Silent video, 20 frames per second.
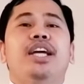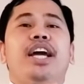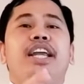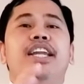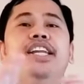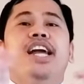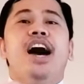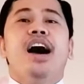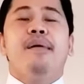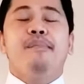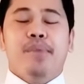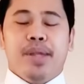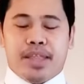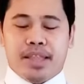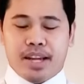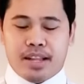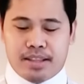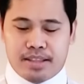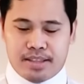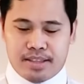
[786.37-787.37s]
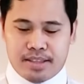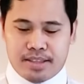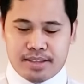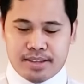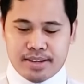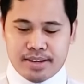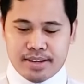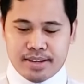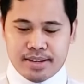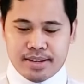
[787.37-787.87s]
the inhabitant.
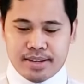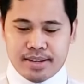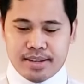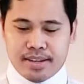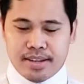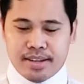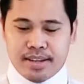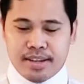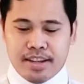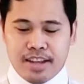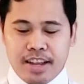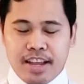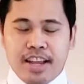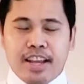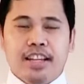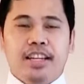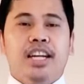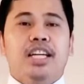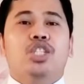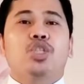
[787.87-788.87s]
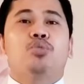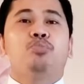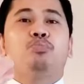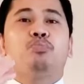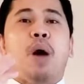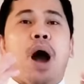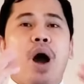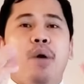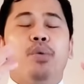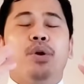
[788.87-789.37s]
That's
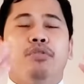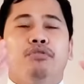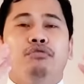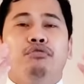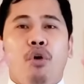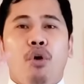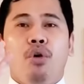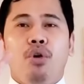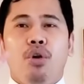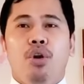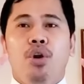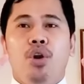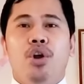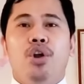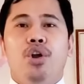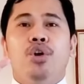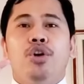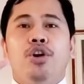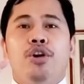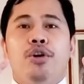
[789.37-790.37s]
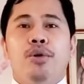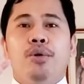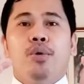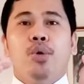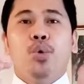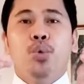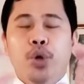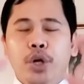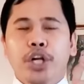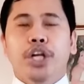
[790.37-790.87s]
powerful
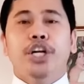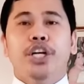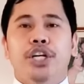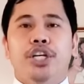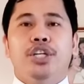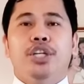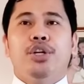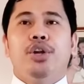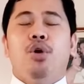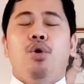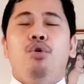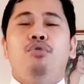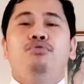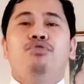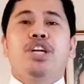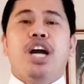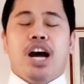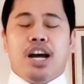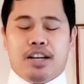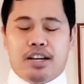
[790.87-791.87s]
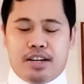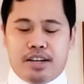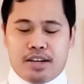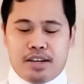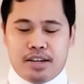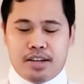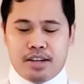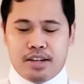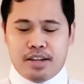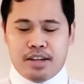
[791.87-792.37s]
word of God.
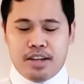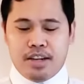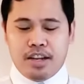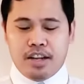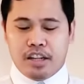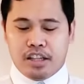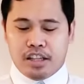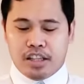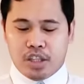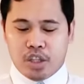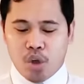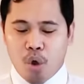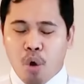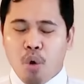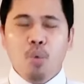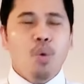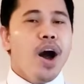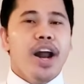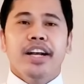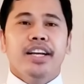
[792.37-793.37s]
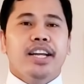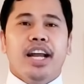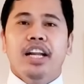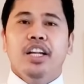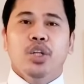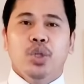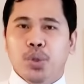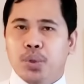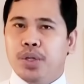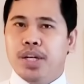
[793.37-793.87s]
No one
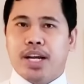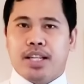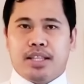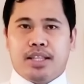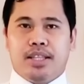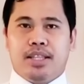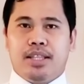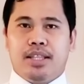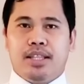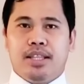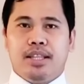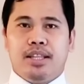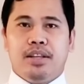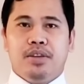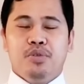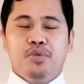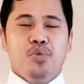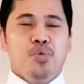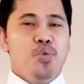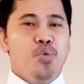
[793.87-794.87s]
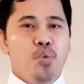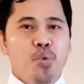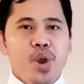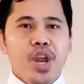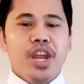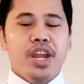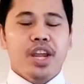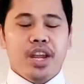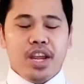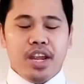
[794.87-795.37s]
can do that.
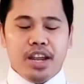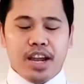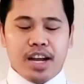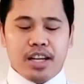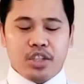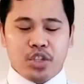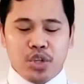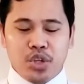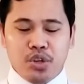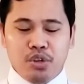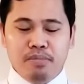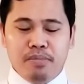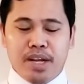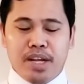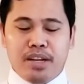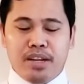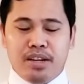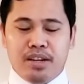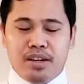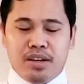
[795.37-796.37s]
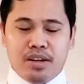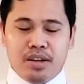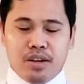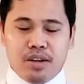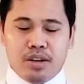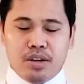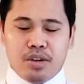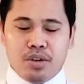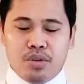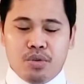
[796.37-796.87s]
We as human,
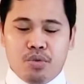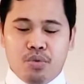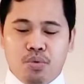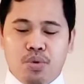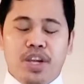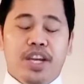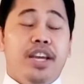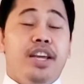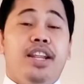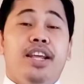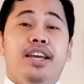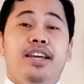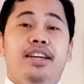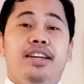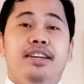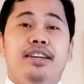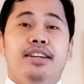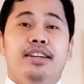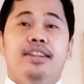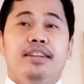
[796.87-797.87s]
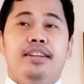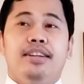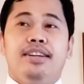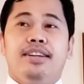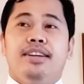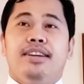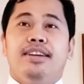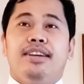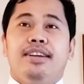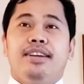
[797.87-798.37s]
we're getting
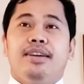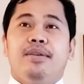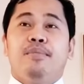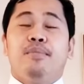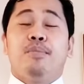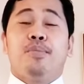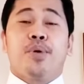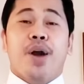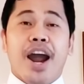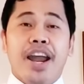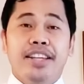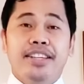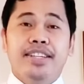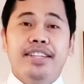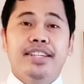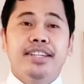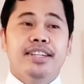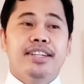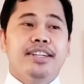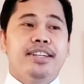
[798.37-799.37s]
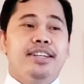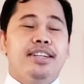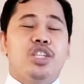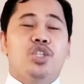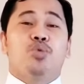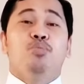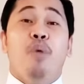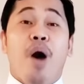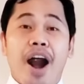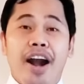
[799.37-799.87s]
brighter,
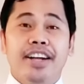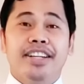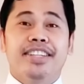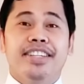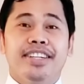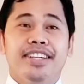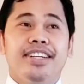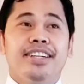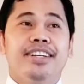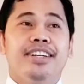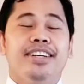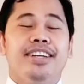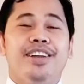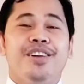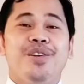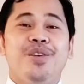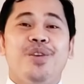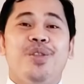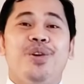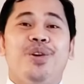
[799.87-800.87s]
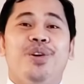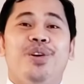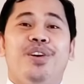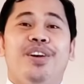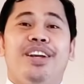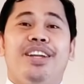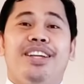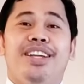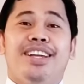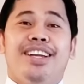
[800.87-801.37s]
smarter, you know,